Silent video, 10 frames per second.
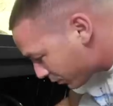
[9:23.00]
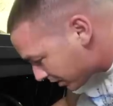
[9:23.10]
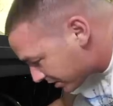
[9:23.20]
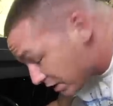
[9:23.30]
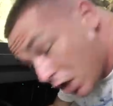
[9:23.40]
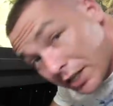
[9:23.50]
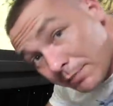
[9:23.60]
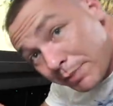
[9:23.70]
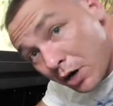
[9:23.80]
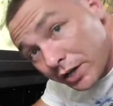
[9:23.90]
When installing
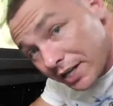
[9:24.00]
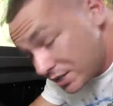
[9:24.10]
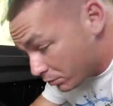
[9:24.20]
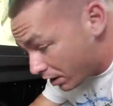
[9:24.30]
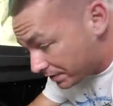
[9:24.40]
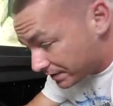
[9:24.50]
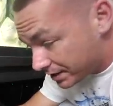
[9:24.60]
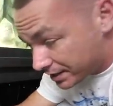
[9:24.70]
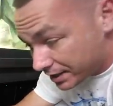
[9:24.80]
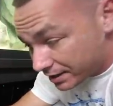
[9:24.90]
a bulkhead, you want
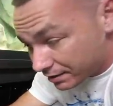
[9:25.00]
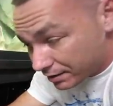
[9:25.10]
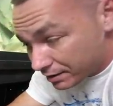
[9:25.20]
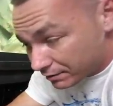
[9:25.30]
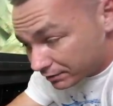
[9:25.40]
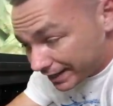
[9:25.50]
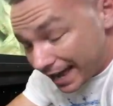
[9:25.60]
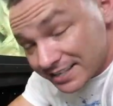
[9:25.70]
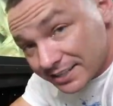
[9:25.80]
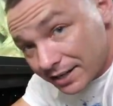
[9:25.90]
the
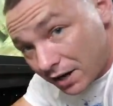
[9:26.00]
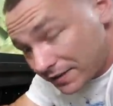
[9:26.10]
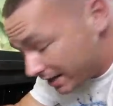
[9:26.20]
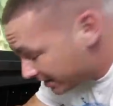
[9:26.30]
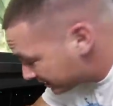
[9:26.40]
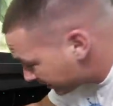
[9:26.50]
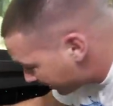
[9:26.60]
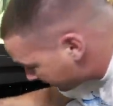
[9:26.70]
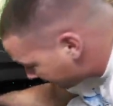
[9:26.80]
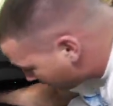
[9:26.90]
gasket on the inside of the